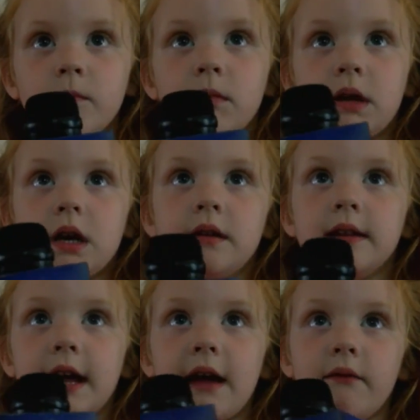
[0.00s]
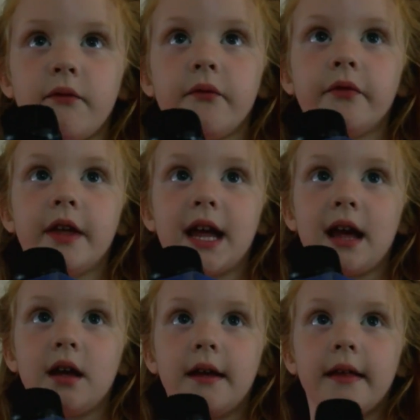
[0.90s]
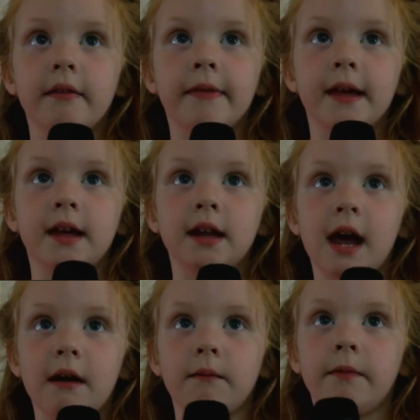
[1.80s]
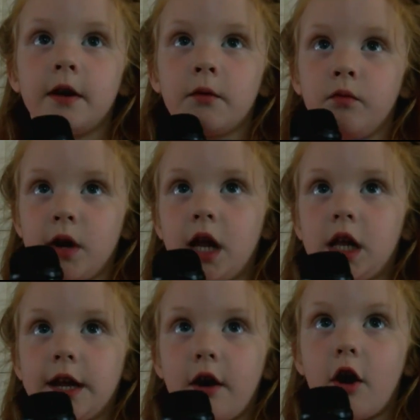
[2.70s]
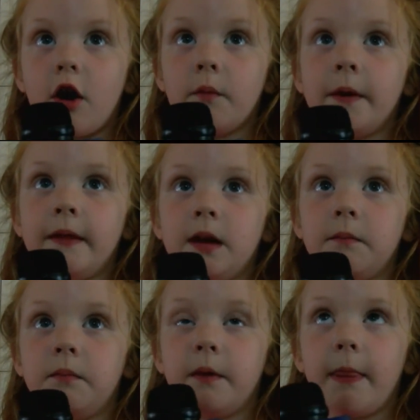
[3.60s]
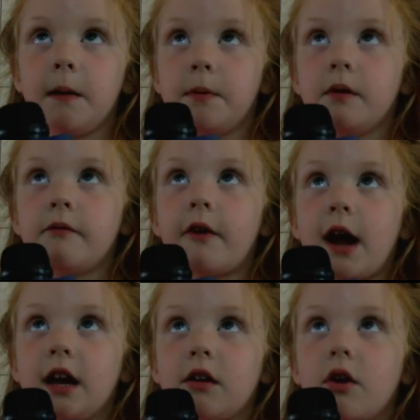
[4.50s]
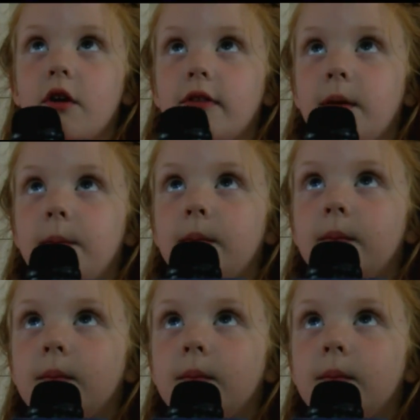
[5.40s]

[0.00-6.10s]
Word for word: Because they have they they can have they're really hot when they when they put fire on them.